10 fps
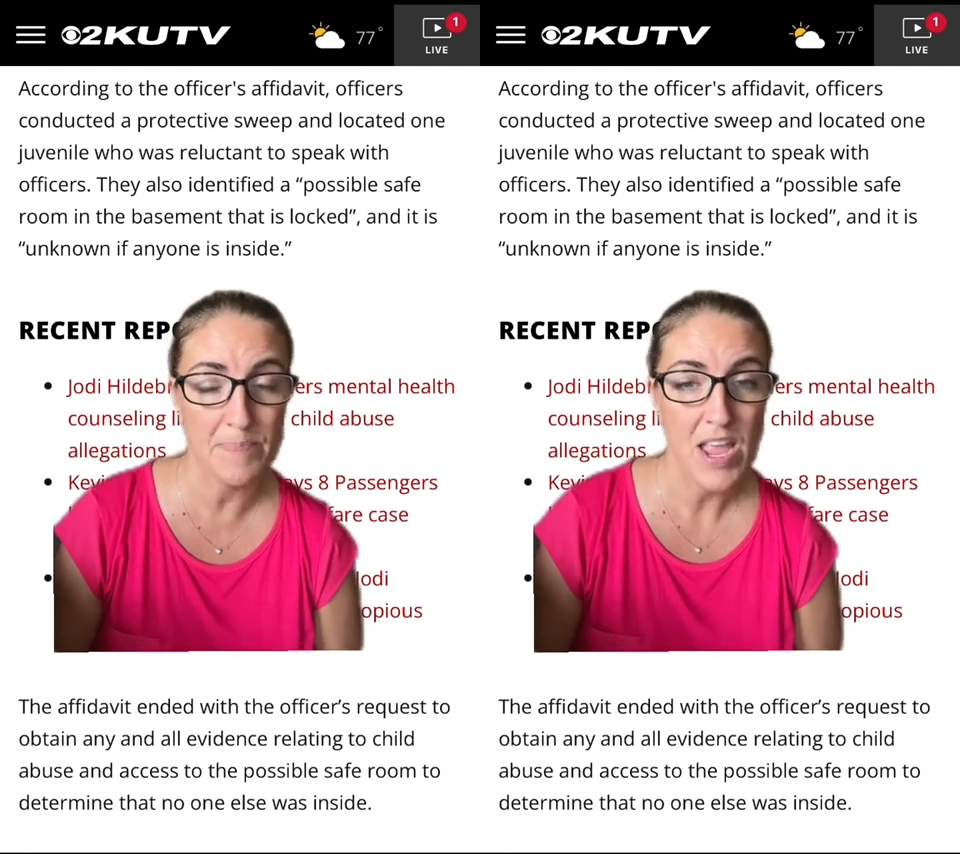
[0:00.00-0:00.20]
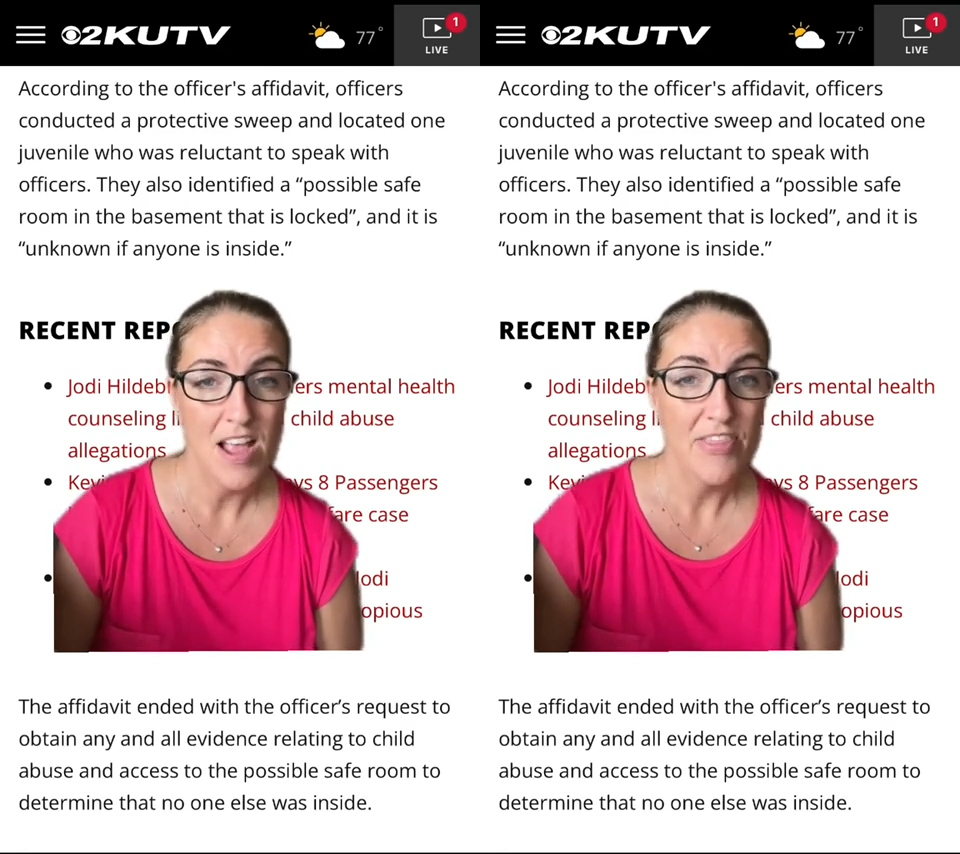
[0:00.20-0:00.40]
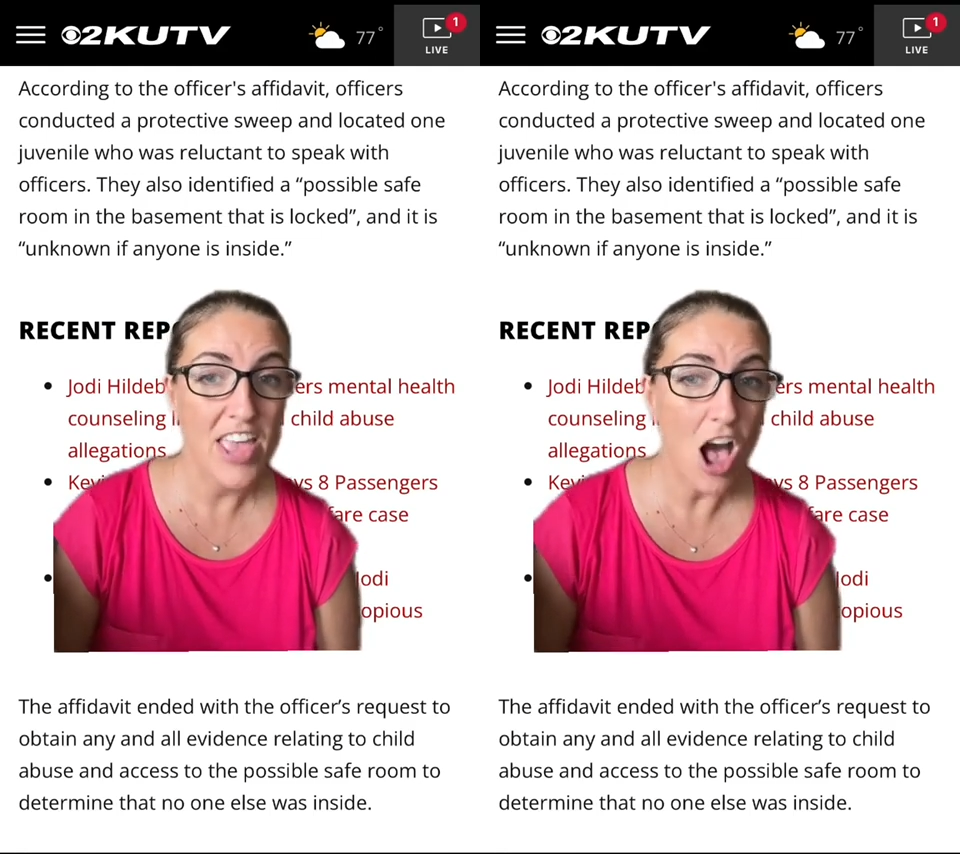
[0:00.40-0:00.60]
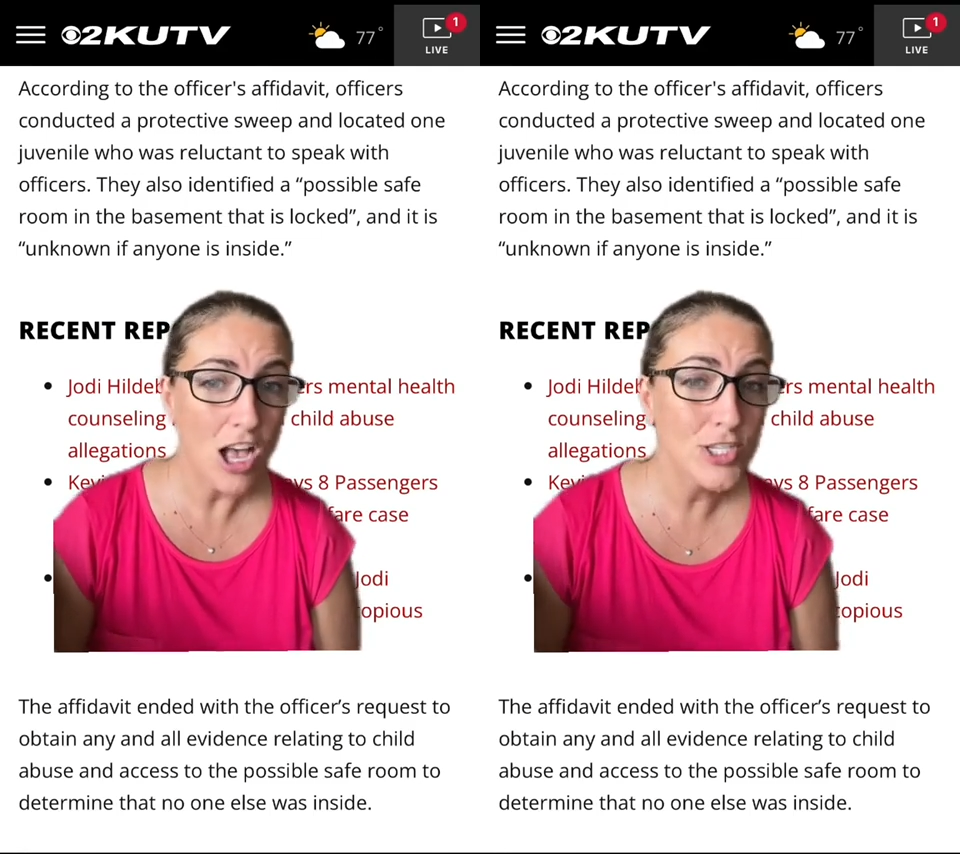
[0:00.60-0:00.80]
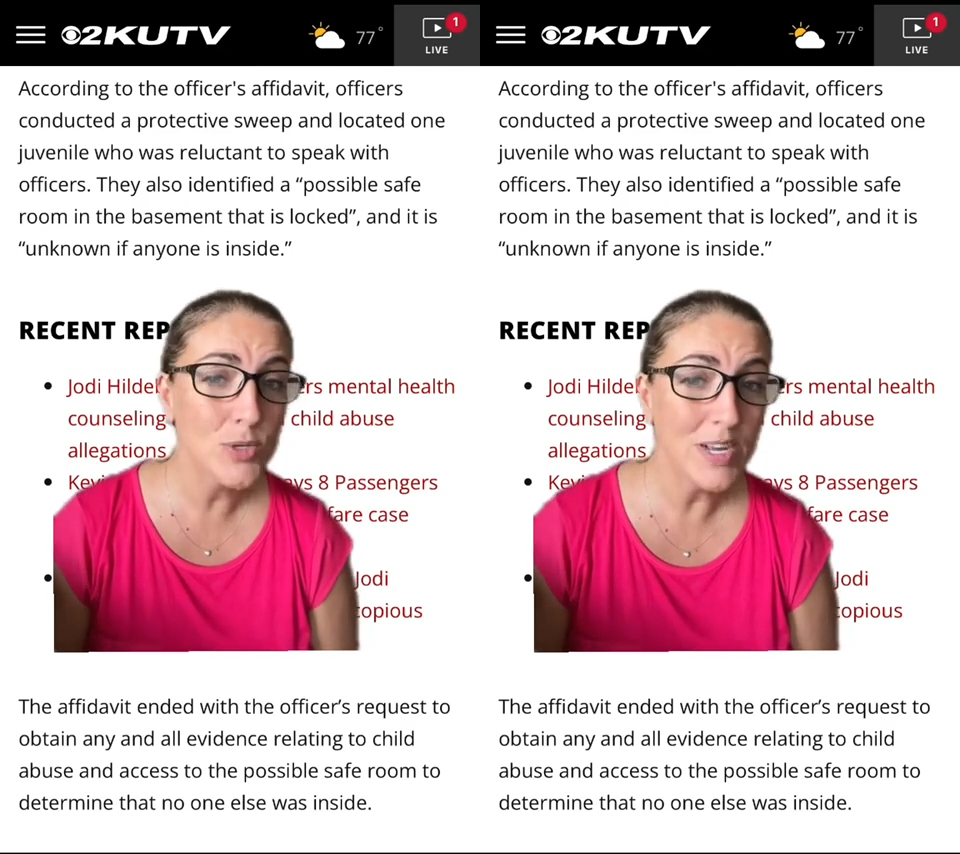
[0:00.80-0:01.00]
They also
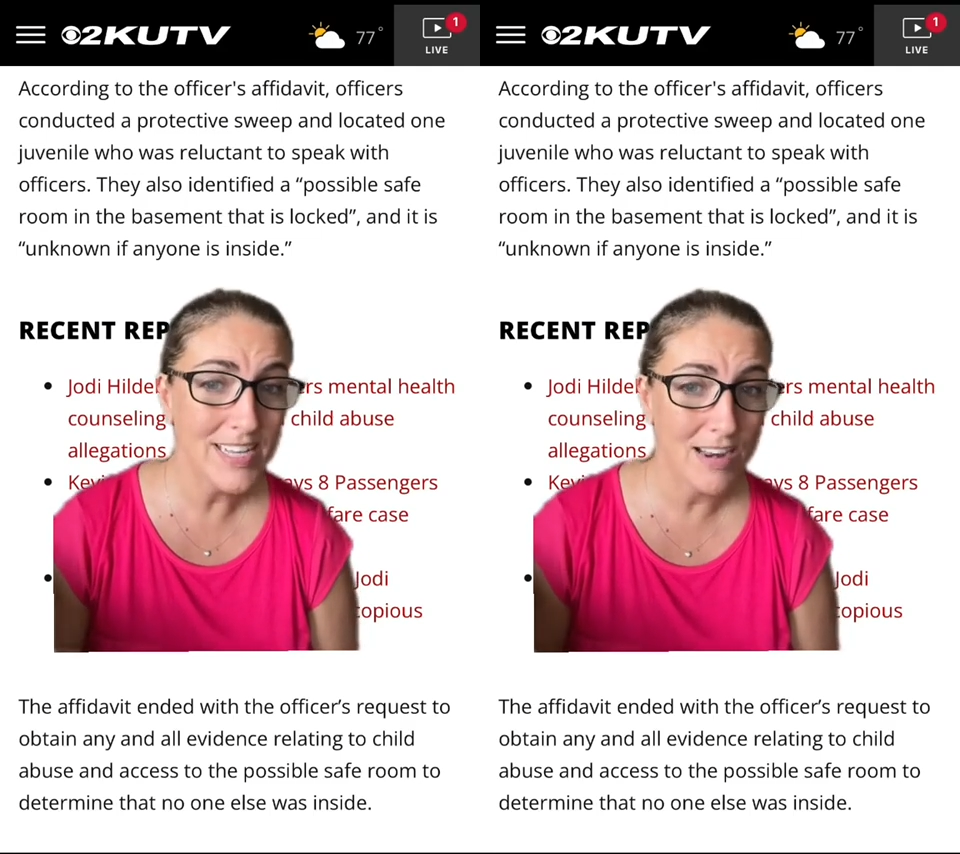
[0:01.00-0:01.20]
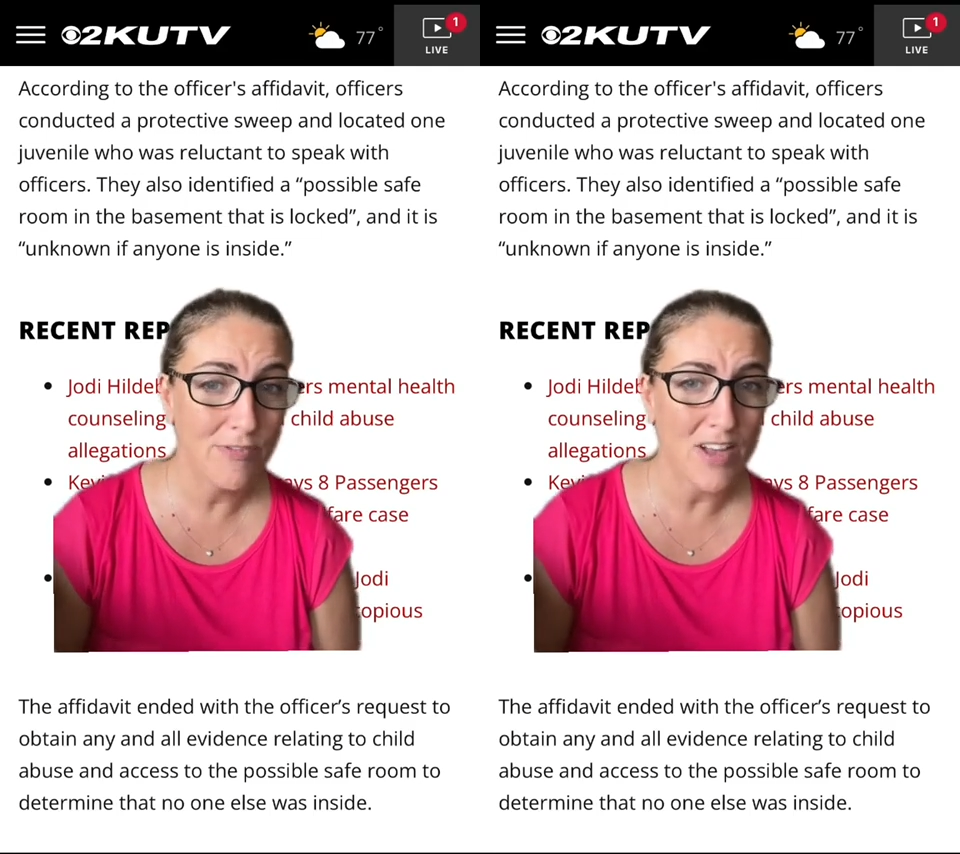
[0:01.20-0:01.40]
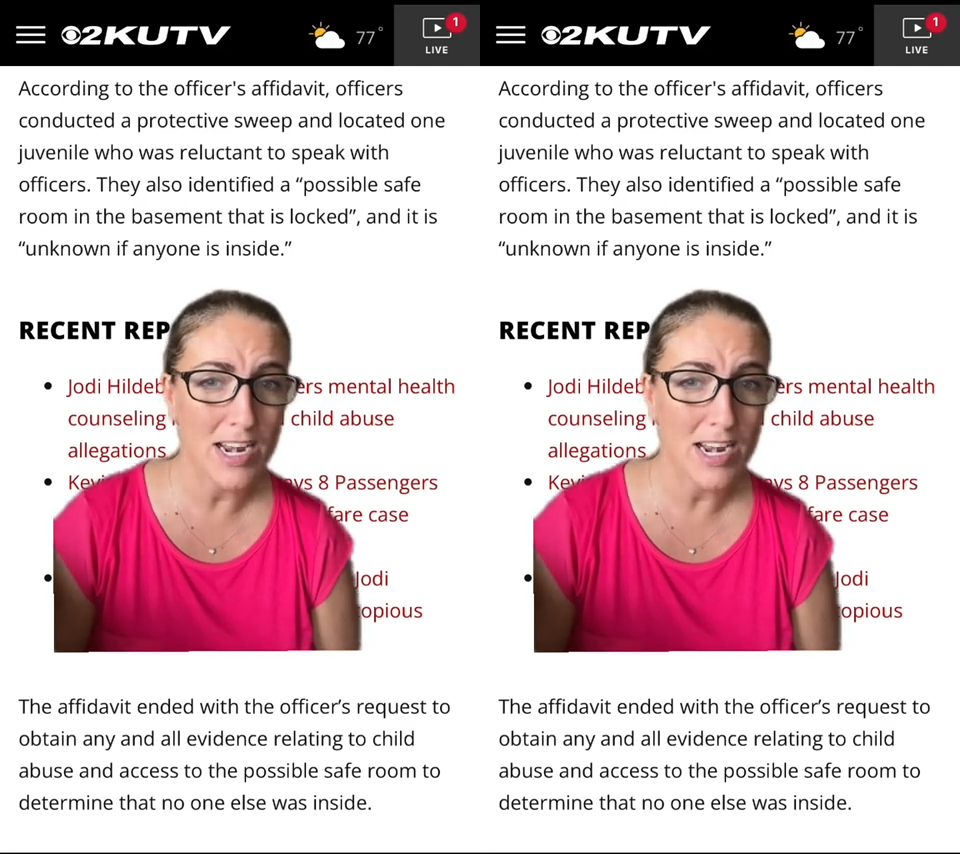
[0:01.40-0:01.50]
identified a